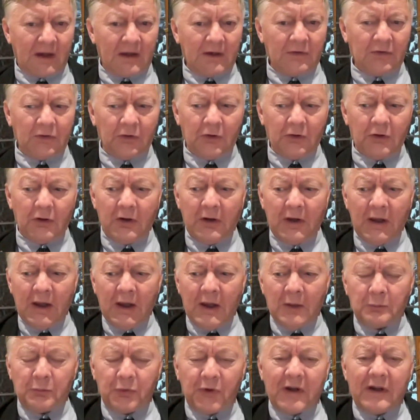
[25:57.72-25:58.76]
So,
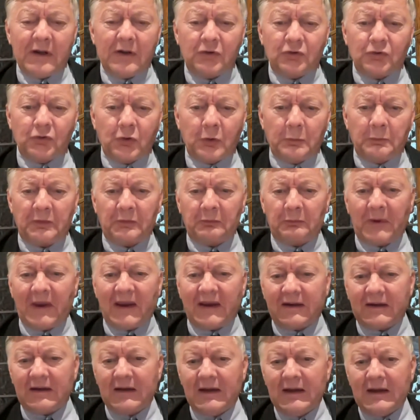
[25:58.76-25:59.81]
bring the troops
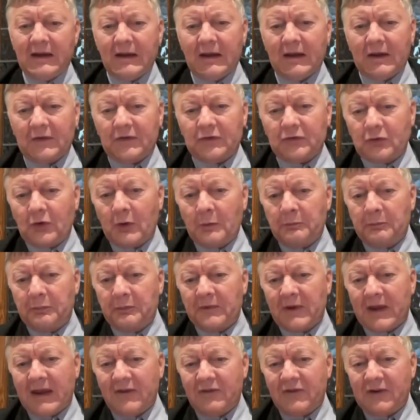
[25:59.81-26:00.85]
back, stop
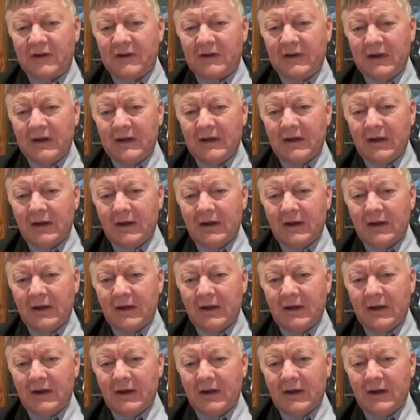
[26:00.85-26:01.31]
having